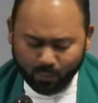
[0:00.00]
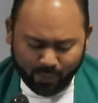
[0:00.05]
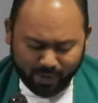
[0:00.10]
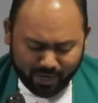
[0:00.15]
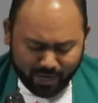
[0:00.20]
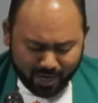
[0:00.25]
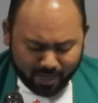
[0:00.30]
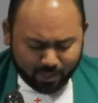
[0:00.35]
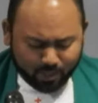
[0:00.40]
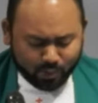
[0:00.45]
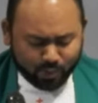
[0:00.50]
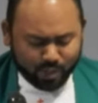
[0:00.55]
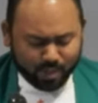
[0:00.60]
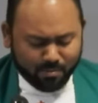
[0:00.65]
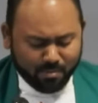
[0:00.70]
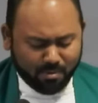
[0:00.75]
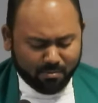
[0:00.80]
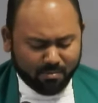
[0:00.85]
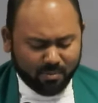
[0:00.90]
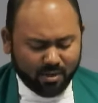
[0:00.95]
we need to
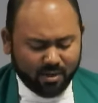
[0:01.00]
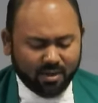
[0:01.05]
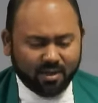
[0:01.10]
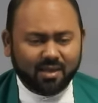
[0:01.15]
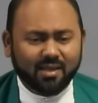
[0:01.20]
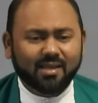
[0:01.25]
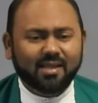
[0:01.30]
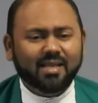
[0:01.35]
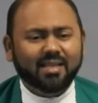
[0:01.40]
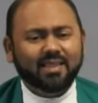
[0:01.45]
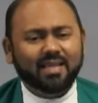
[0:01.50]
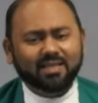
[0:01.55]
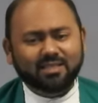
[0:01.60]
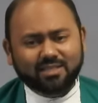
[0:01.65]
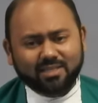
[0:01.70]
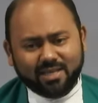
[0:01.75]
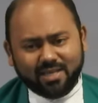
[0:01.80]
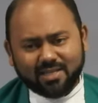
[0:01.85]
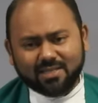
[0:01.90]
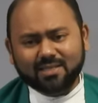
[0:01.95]
remember
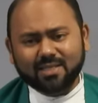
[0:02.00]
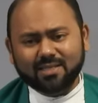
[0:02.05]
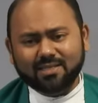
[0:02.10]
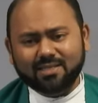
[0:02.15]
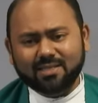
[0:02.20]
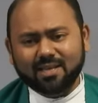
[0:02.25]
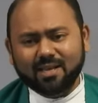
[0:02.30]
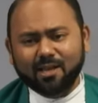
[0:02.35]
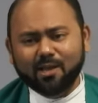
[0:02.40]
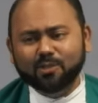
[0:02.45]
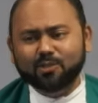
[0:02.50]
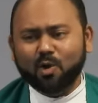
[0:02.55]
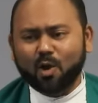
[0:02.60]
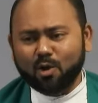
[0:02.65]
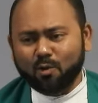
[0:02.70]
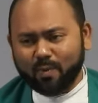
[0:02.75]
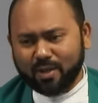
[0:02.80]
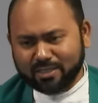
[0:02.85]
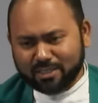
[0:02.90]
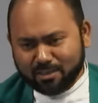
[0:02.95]
that Jesus is
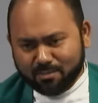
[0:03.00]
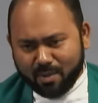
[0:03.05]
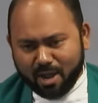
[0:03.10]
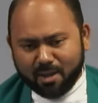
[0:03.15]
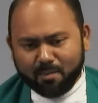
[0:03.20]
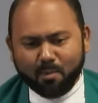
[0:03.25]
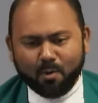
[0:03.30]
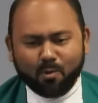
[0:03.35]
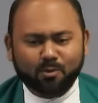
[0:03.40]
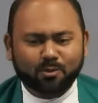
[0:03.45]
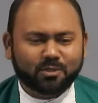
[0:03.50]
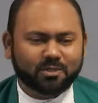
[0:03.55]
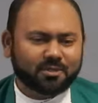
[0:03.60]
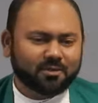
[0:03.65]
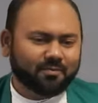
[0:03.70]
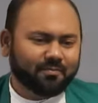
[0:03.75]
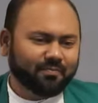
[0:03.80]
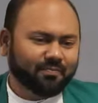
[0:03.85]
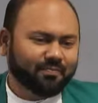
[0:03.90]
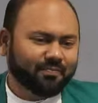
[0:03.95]
always in my boat.